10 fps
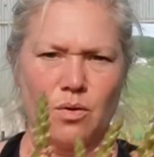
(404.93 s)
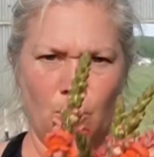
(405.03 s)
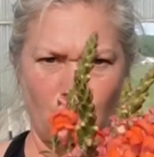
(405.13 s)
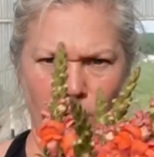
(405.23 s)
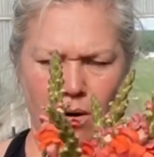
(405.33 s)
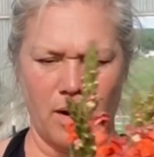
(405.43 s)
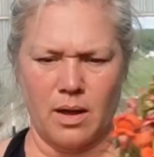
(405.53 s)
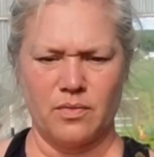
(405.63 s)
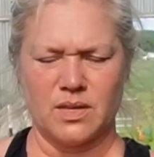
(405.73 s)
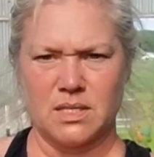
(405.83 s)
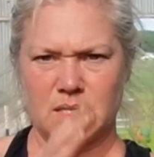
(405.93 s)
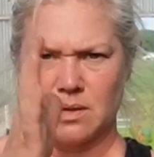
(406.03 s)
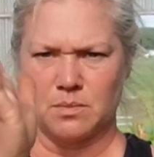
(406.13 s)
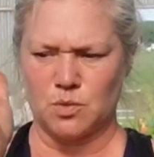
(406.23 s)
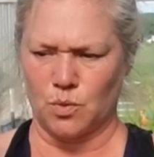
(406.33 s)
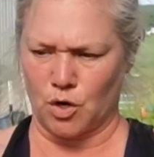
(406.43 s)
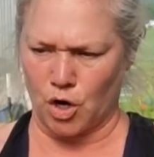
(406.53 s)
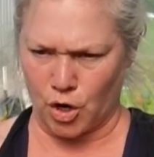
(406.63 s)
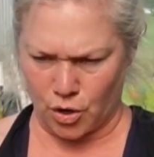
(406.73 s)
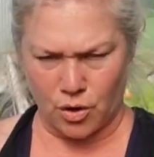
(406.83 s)
or the stems will
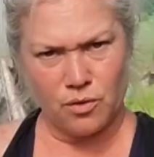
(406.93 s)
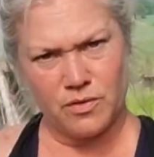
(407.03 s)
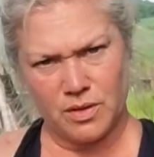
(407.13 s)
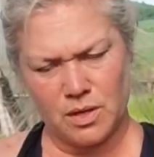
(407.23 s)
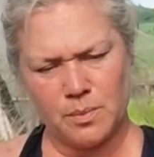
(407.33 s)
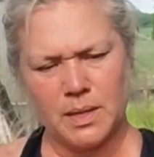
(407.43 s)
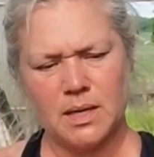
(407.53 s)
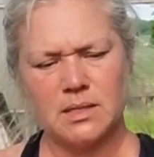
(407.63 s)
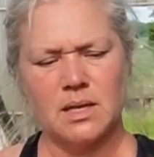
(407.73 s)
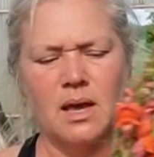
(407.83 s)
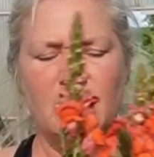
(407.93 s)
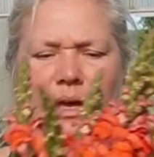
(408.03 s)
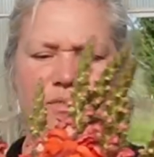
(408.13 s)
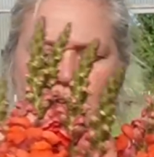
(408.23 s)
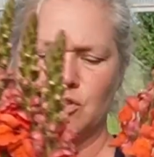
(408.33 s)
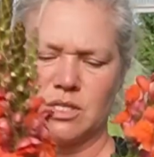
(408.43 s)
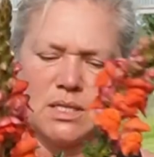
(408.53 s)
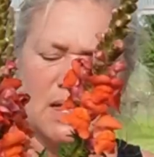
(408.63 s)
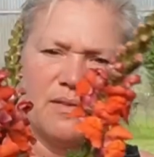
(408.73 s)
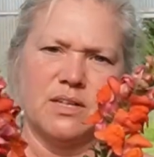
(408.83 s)
curve a little bit if you just
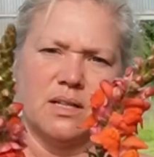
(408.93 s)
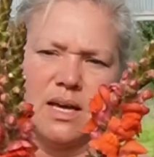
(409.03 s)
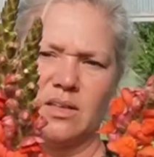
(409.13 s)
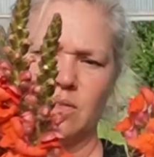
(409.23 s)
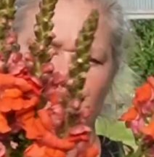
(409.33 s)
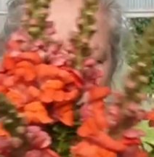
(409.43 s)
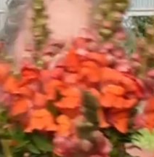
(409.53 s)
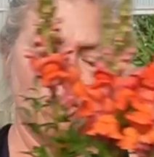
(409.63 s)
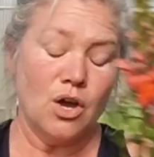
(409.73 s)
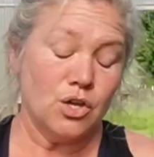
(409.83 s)
left it like this.